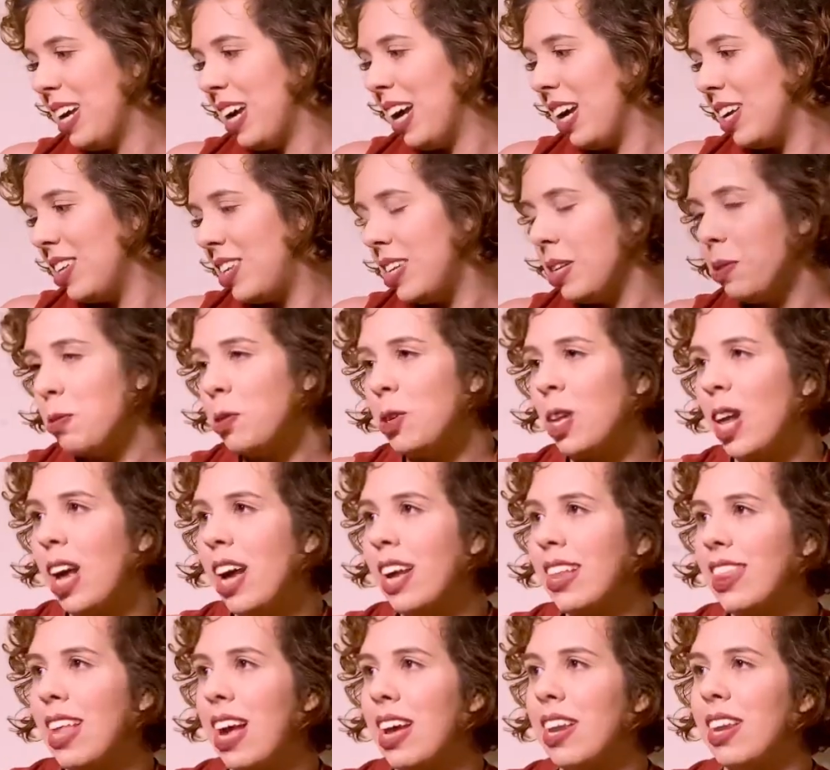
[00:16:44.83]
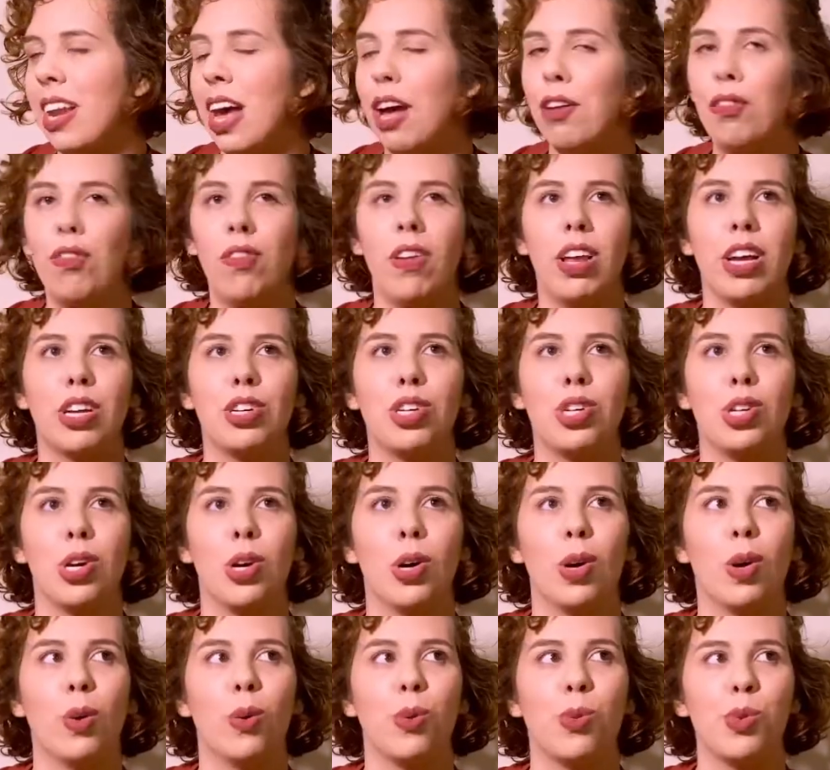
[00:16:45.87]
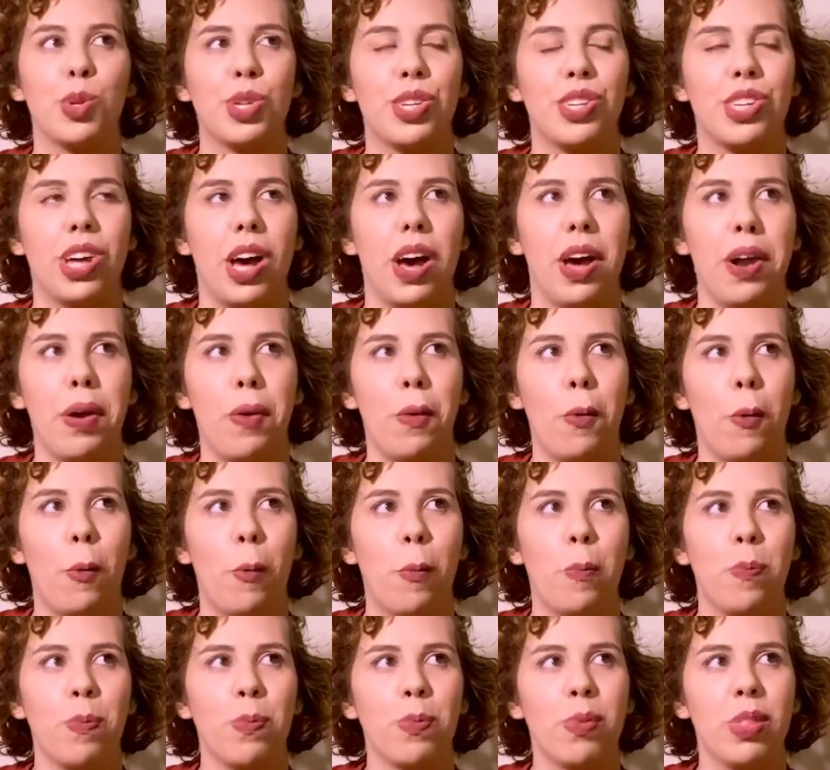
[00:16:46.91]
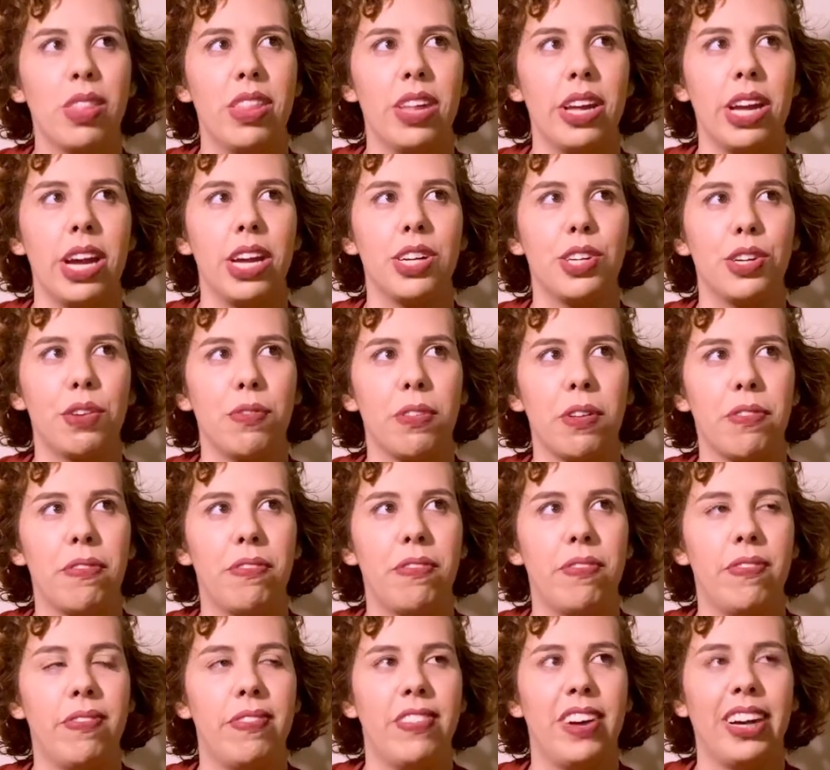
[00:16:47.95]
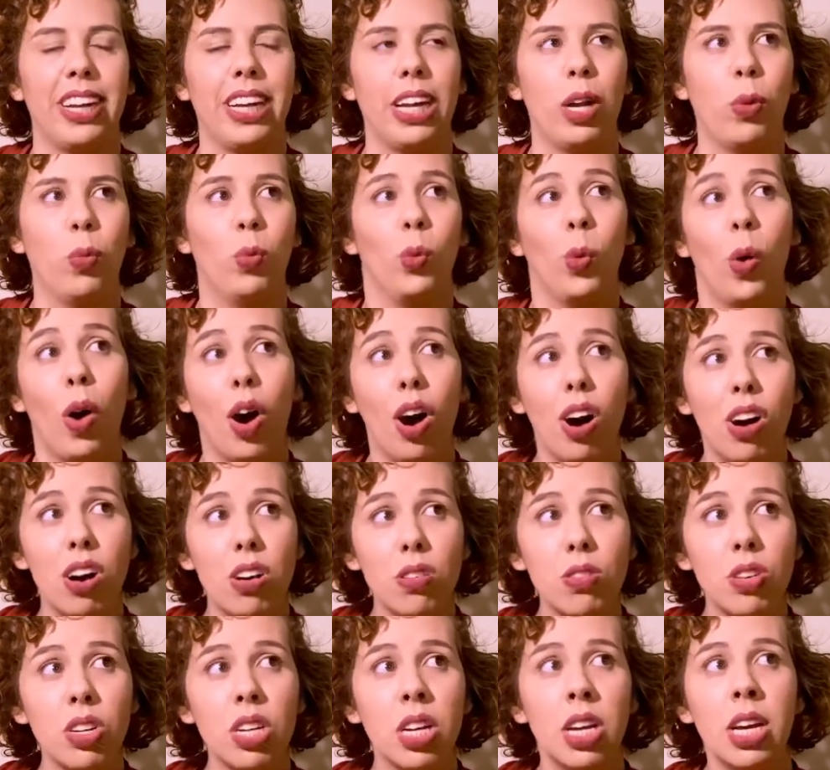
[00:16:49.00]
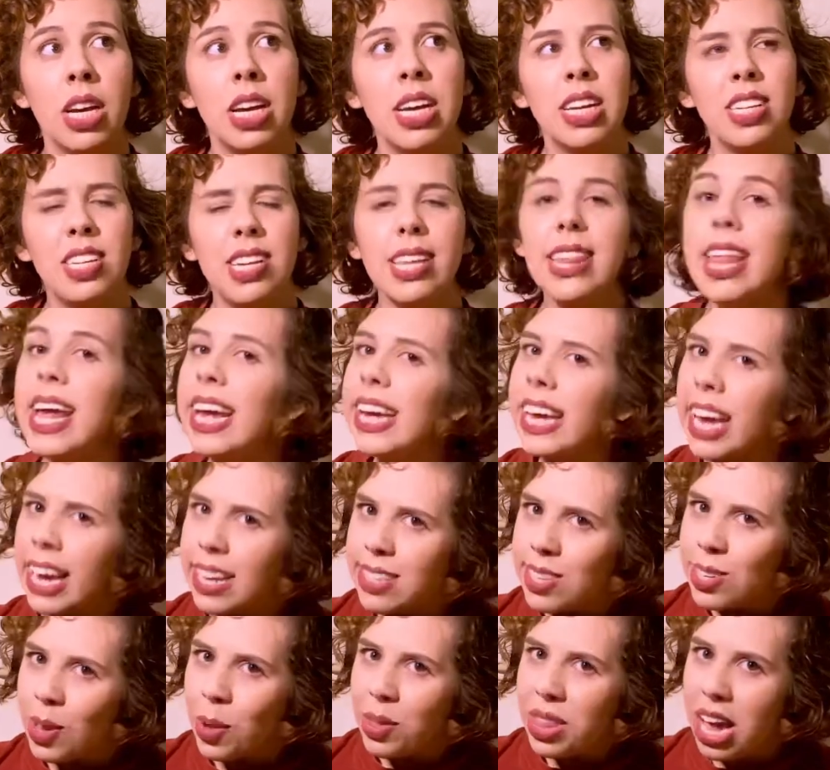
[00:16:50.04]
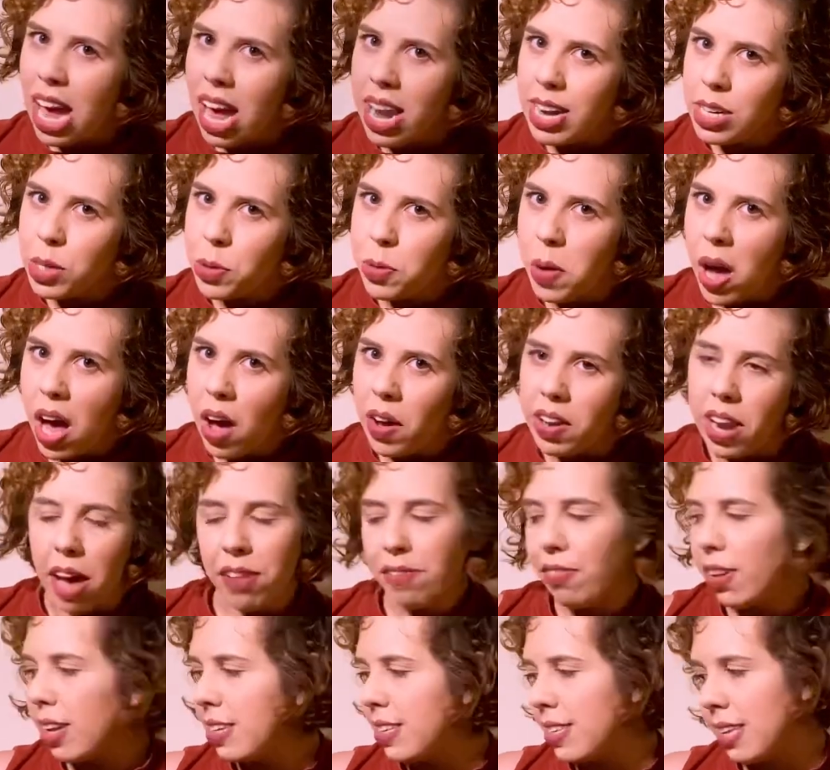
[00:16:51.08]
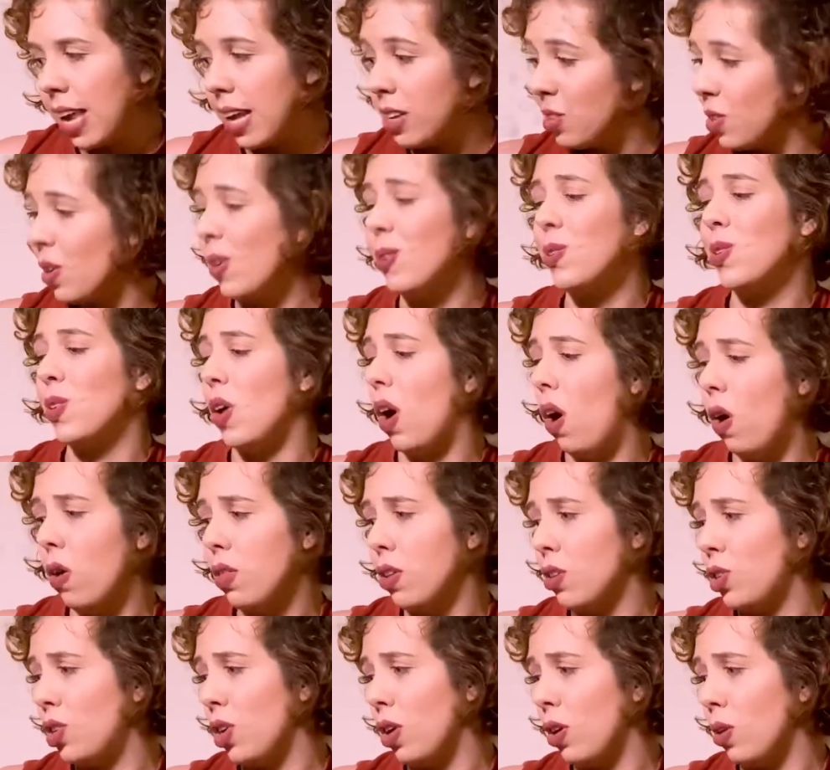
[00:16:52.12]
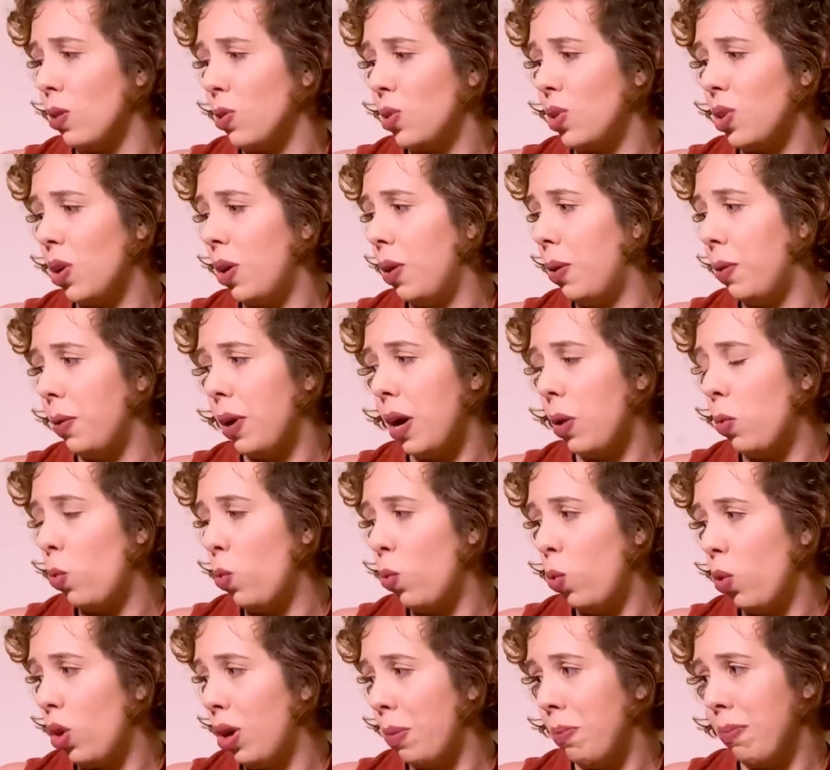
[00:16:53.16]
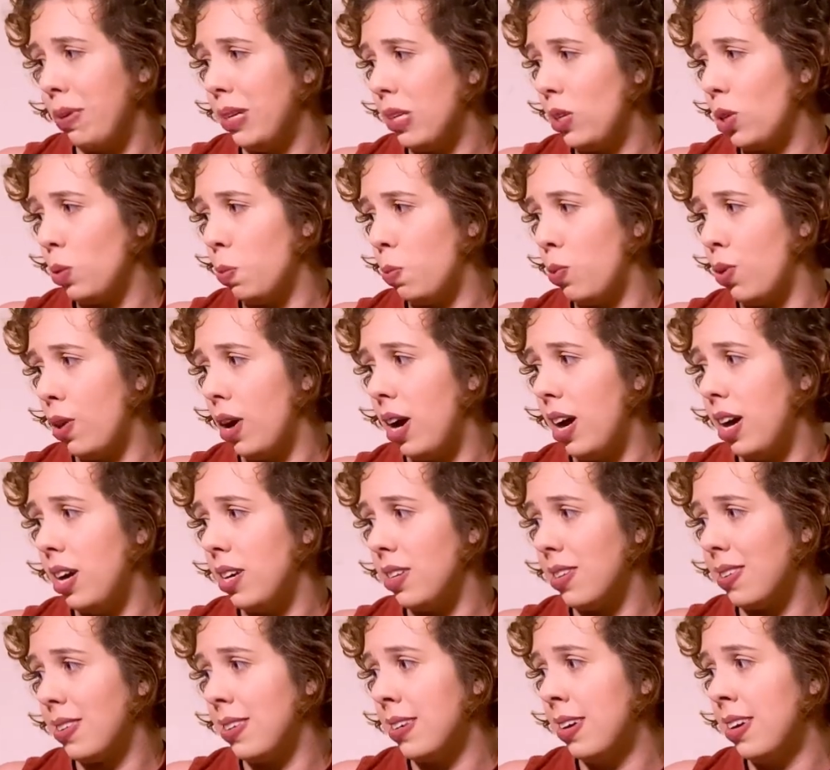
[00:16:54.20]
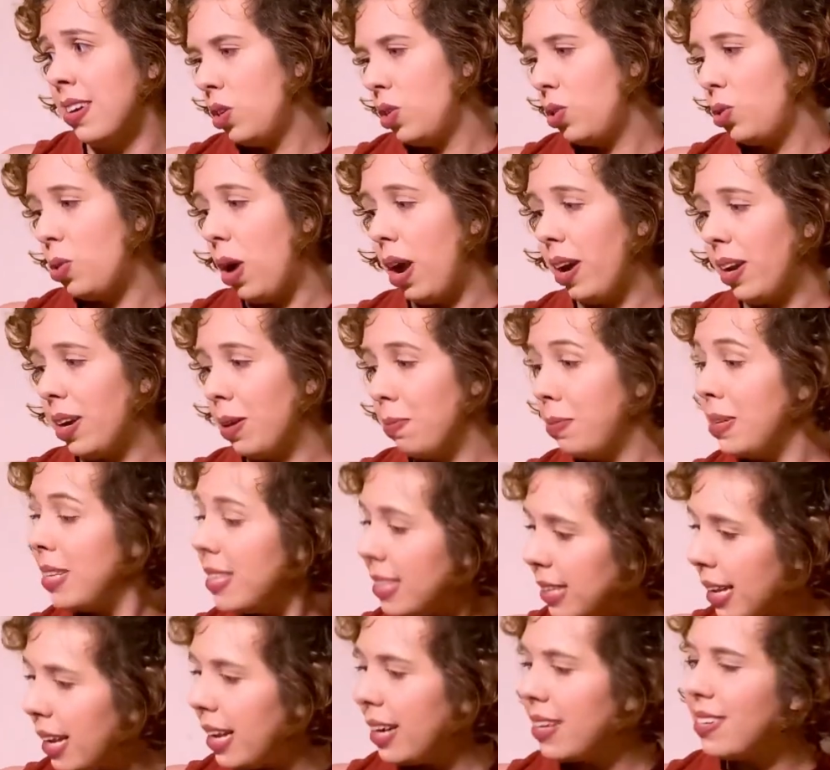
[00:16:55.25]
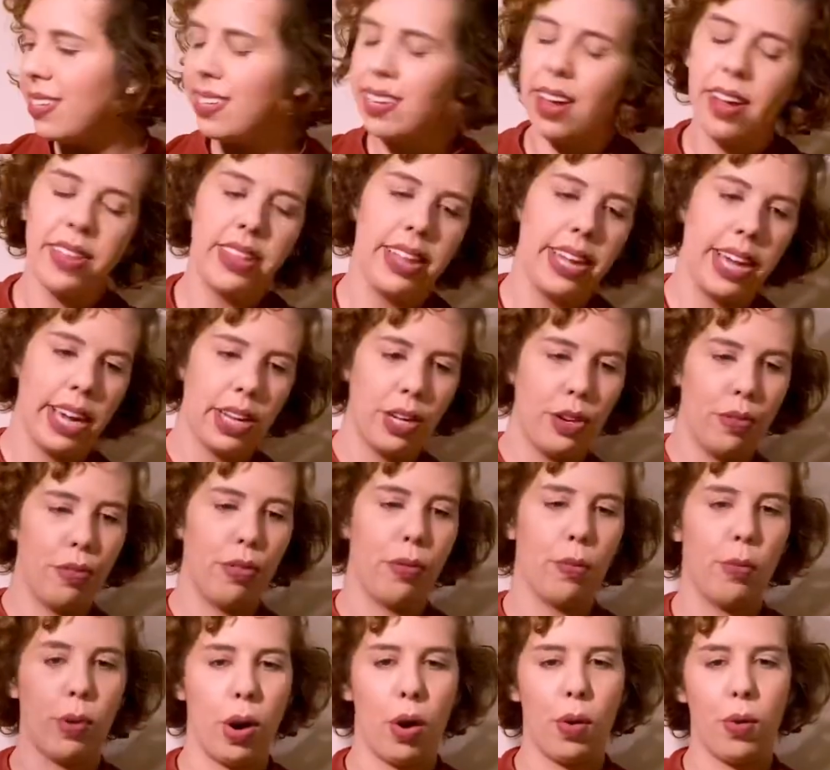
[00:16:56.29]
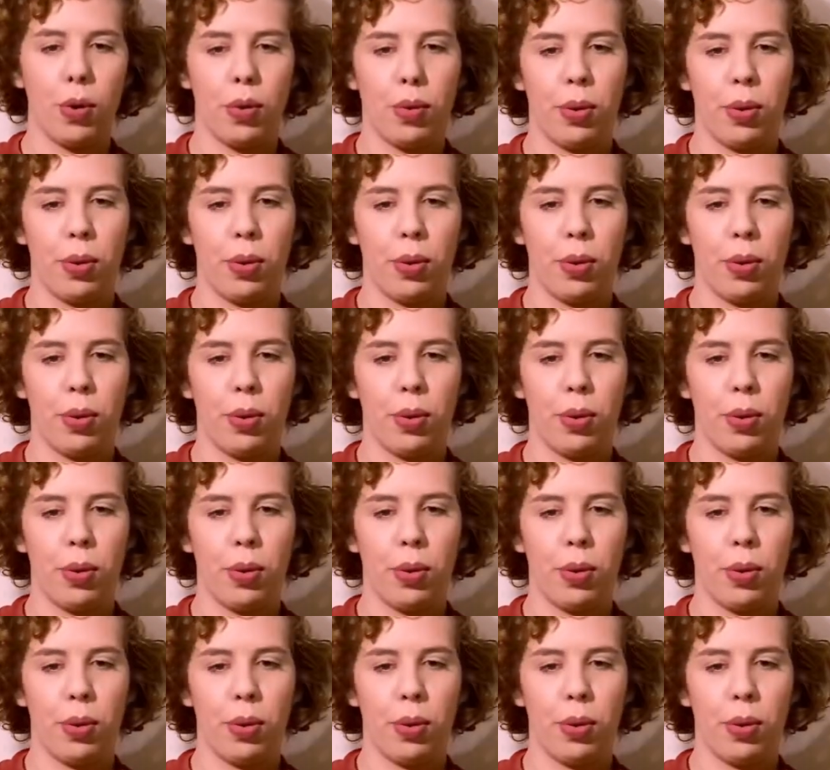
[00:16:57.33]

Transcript: Seems like that Netflix show's title, The End of the World. Did they cancel that as well? Netflix cancels all the shows, so I wouldn't be surprised. Track number 6, Not the End of the World.